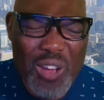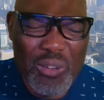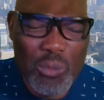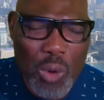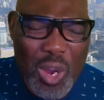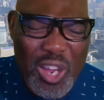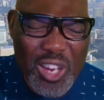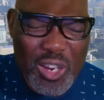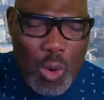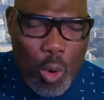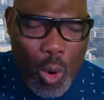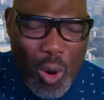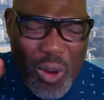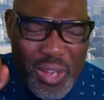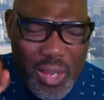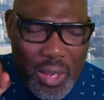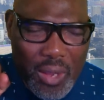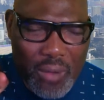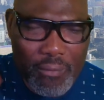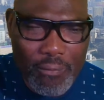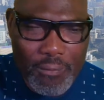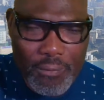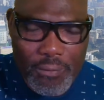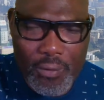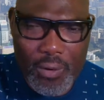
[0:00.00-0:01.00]
we go
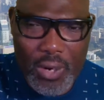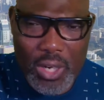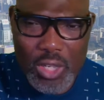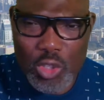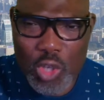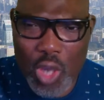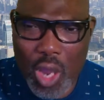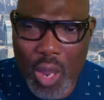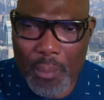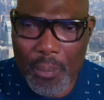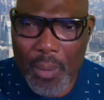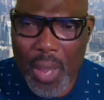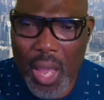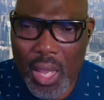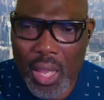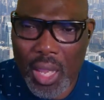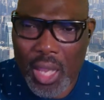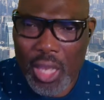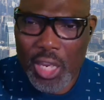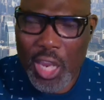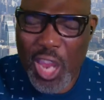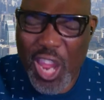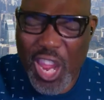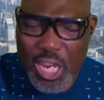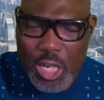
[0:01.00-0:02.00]
in freedom.
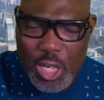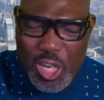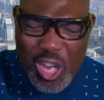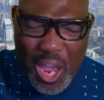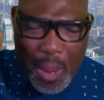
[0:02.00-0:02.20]
In